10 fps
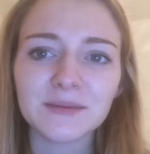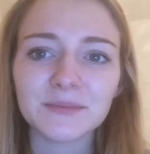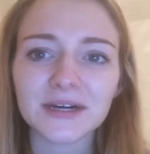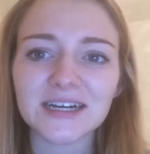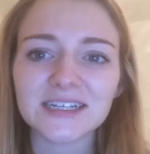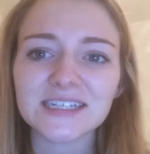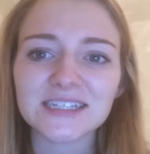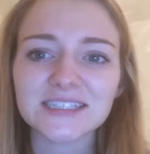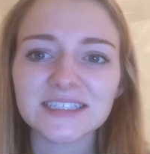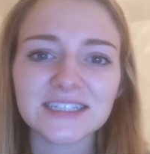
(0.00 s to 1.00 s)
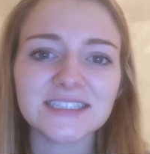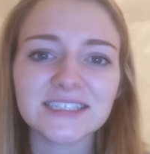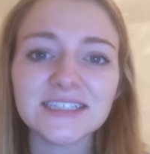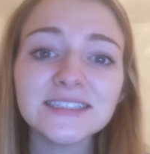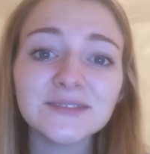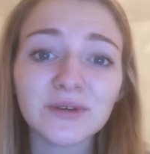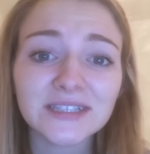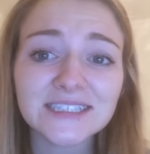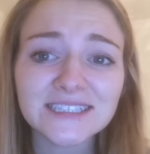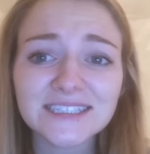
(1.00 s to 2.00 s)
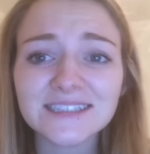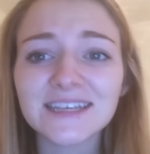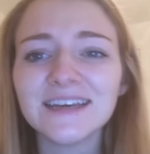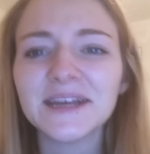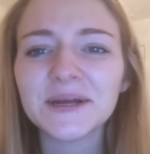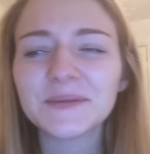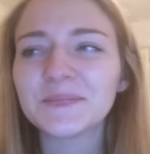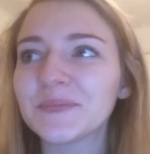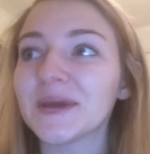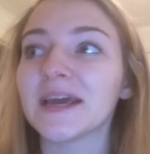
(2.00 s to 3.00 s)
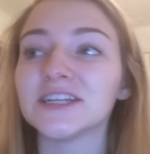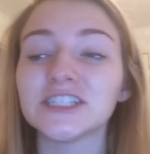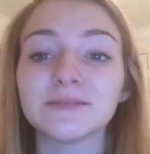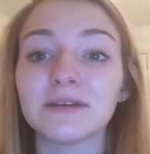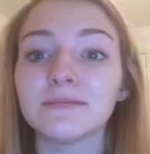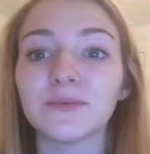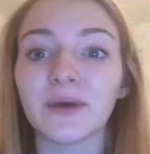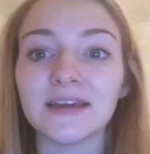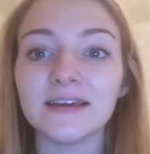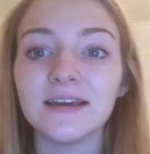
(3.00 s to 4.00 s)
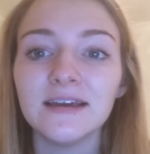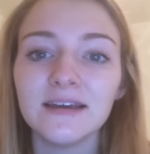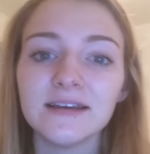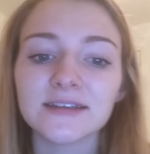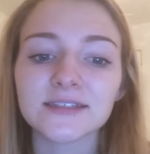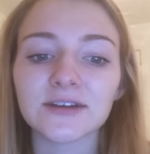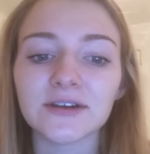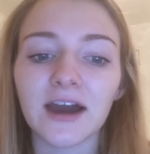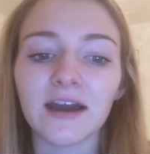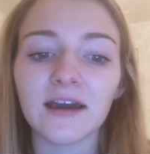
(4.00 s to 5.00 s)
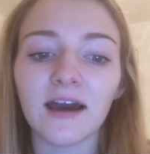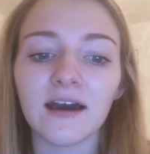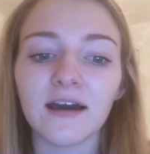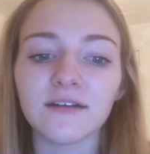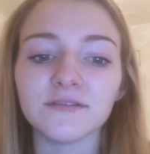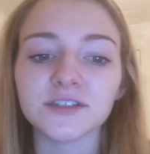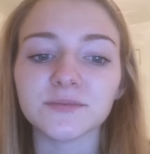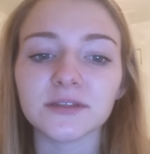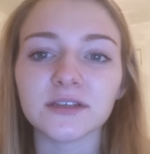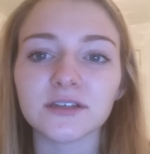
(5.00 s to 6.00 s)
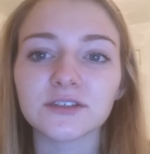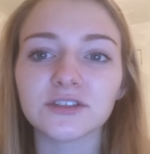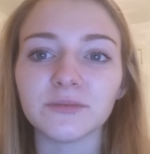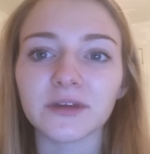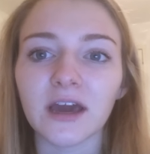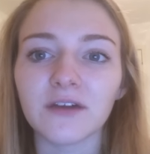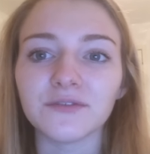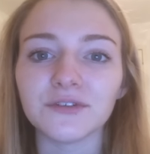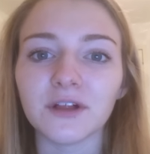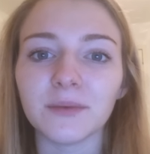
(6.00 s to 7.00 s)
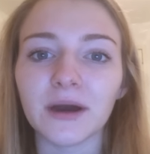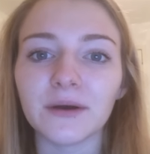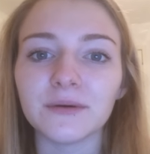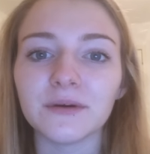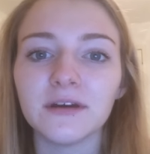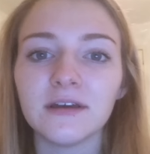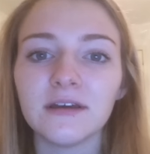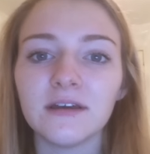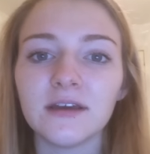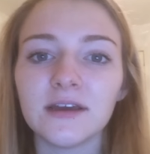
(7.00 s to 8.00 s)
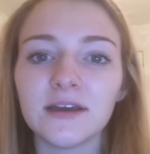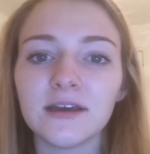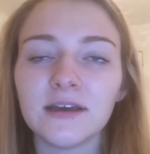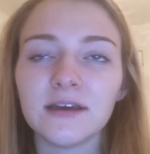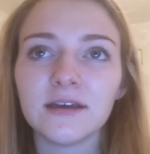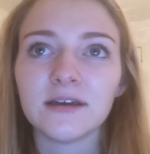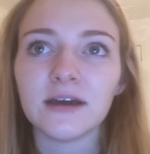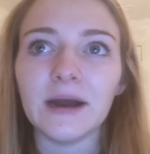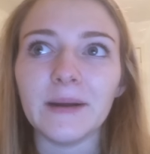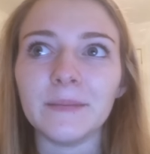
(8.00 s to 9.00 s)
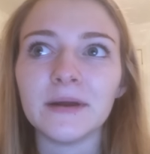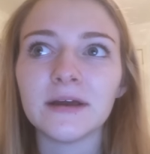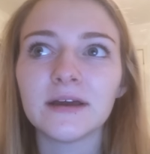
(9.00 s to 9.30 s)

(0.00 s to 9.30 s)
but I can't, I need wellies. But yeah, she's made me wait, so I, I've just been, like, super careful about um,